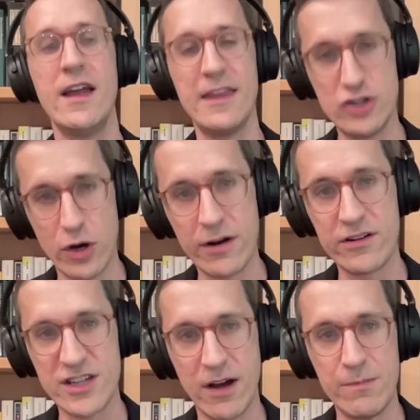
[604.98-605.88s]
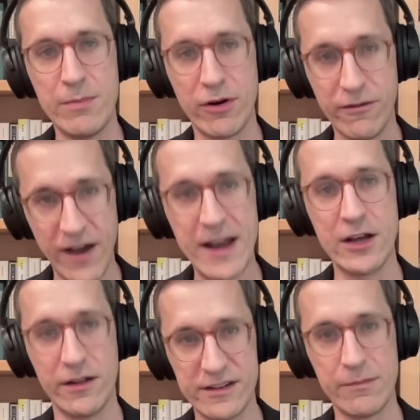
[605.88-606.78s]
and they don't understand why people are fighting
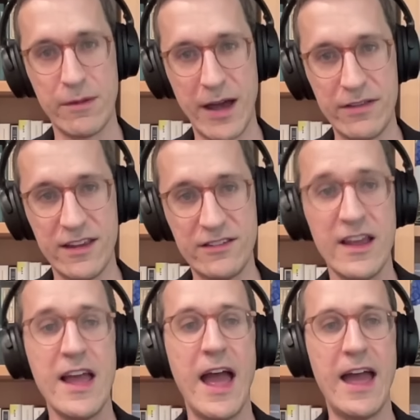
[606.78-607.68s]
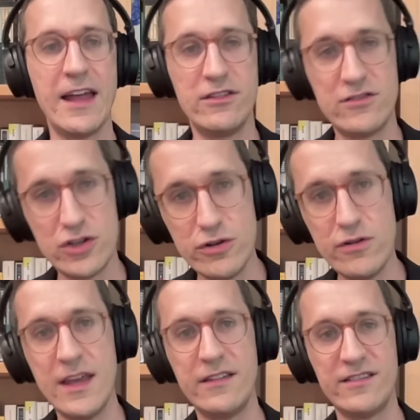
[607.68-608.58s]
all the time about this. And to
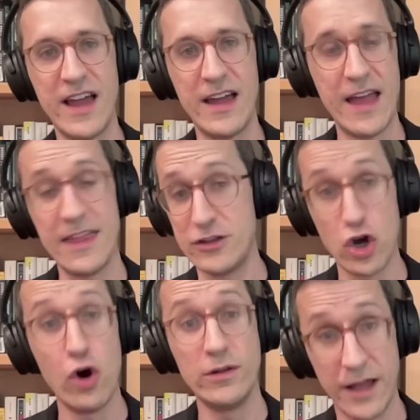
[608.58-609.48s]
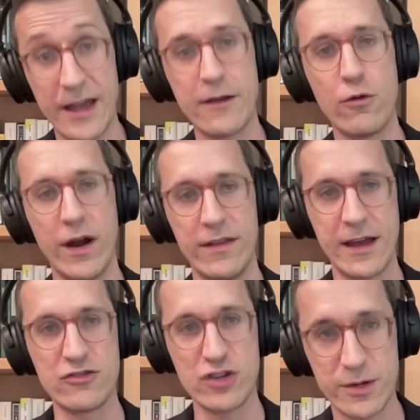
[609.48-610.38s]
the extent, and they don't like where the
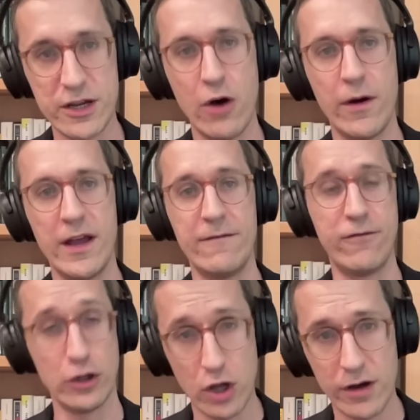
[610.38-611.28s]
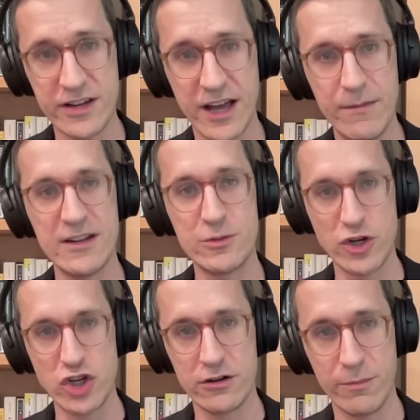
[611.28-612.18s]
country's been going for a long time, and
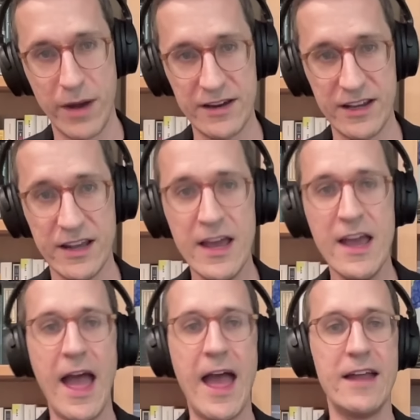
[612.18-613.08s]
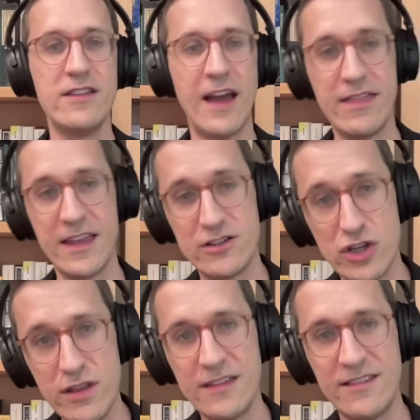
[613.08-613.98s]
especially under Biden. And I think
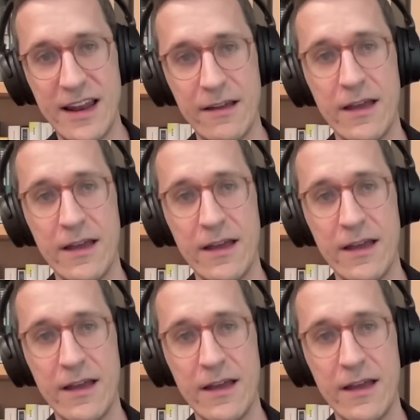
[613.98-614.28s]
to the extent